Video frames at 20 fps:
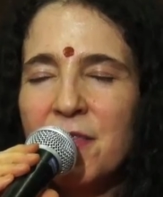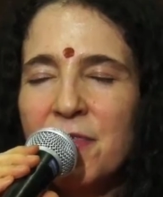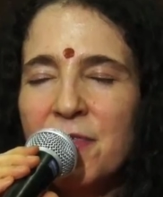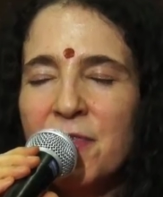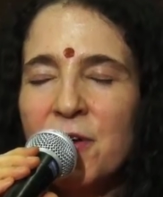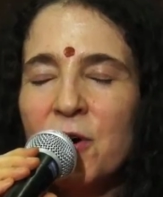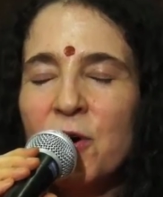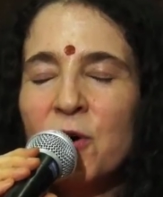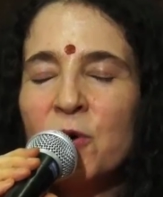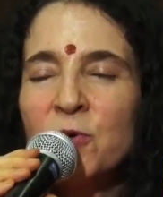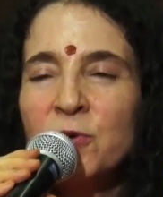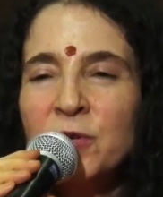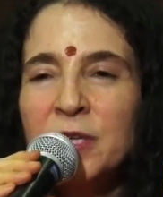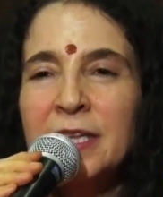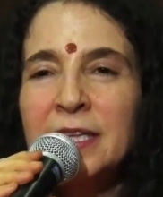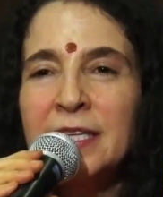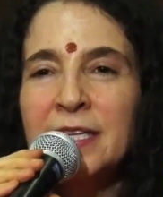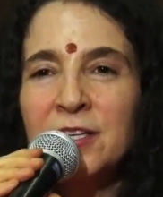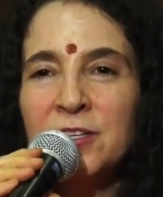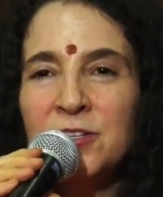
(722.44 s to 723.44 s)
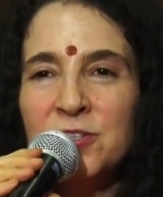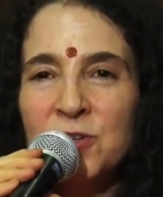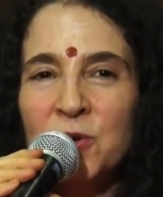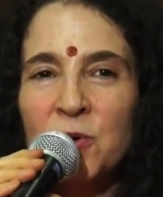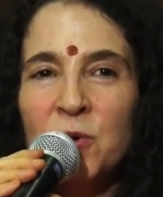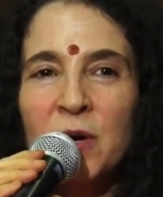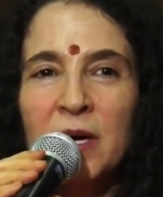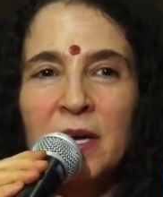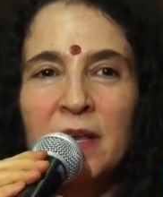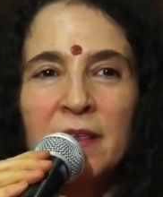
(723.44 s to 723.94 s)
the only
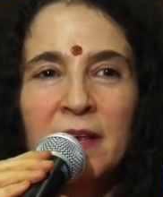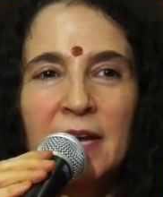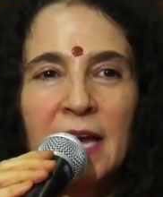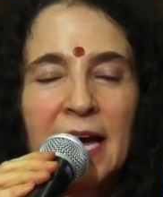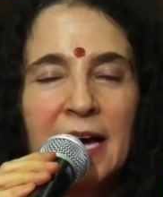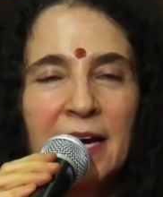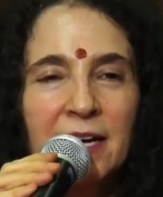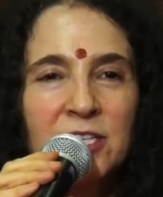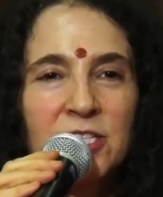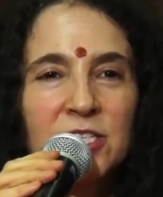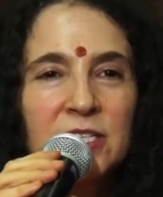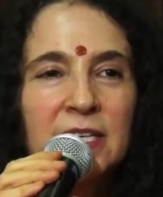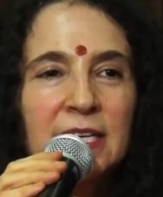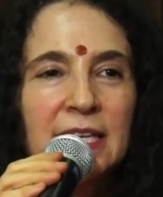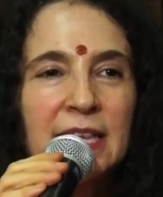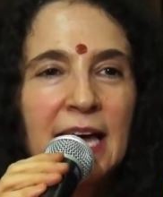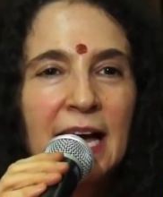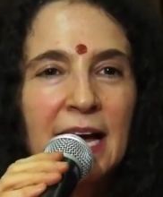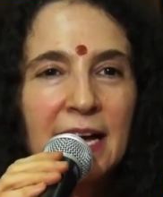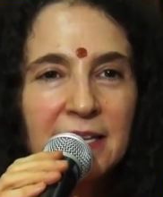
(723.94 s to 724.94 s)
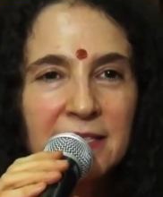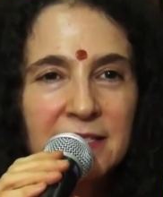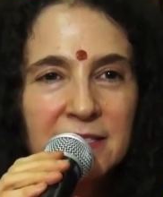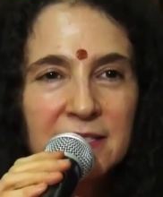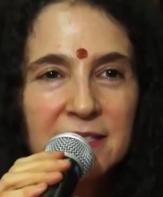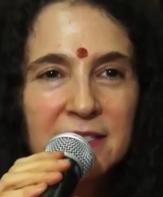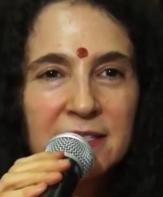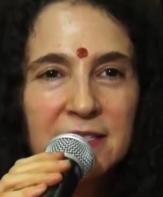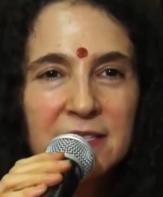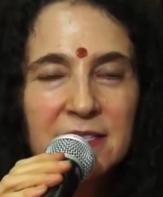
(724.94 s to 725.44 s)
joy that actually
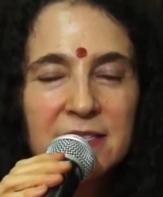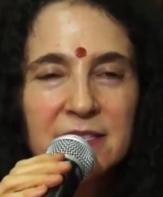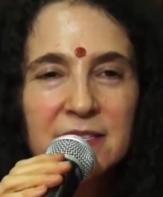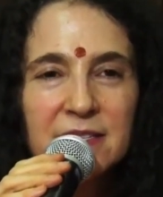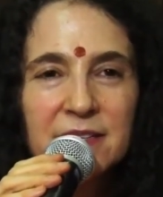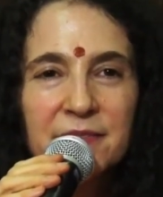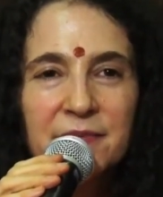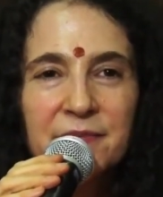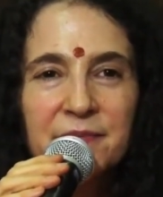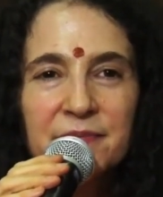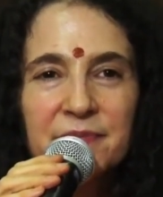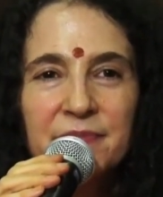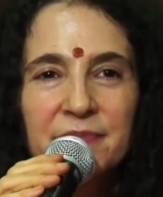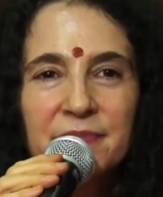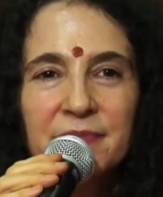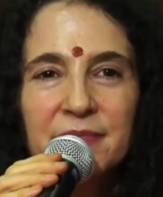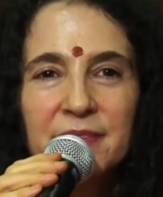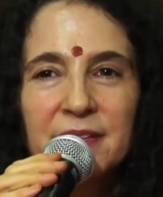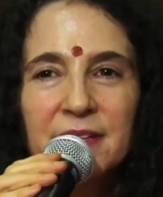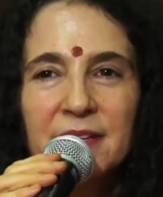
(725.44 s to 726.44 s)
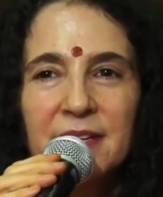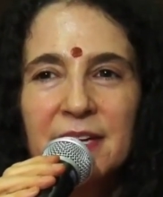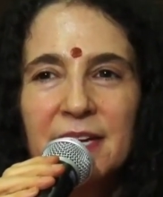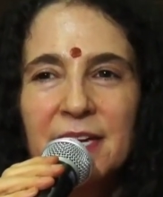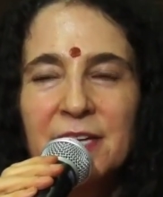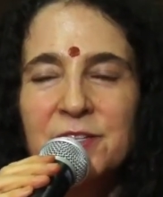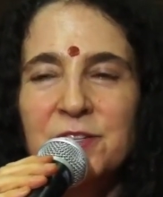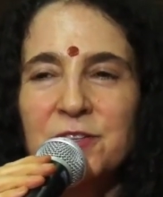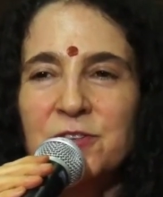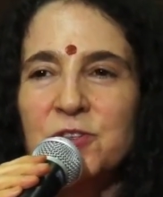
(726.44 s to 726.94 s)
lasts
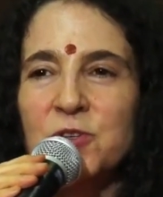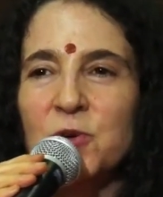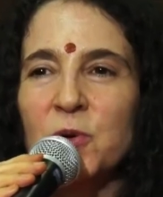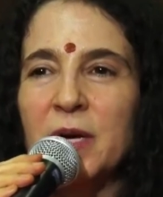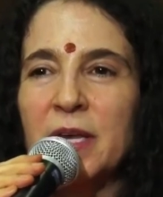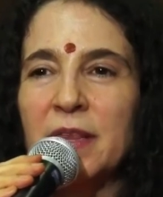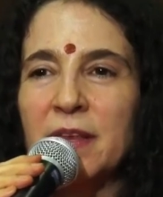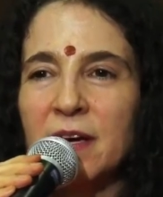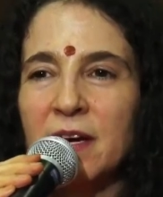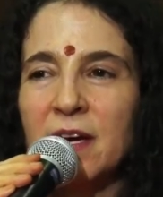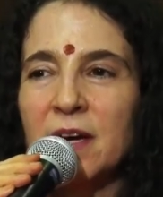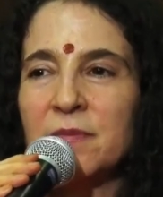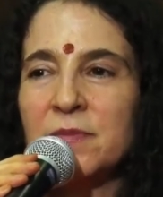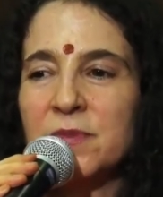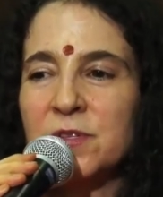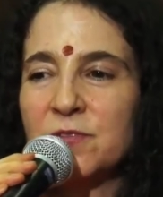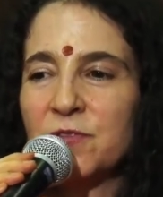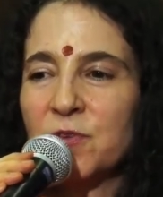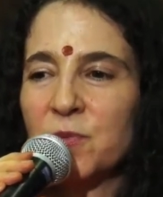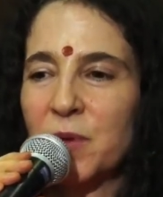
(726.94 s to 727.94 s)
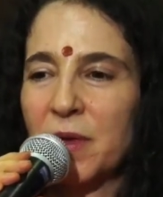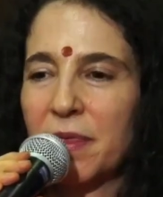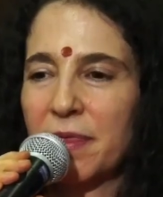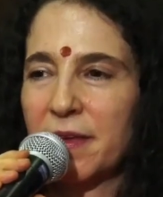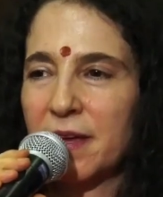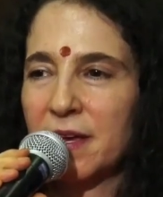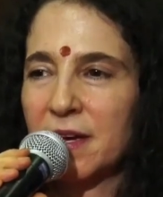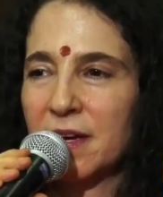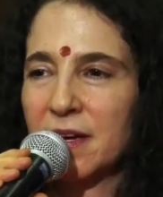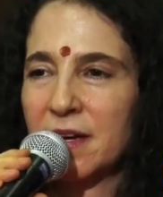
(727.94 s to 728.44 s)
is the joy that comes from within.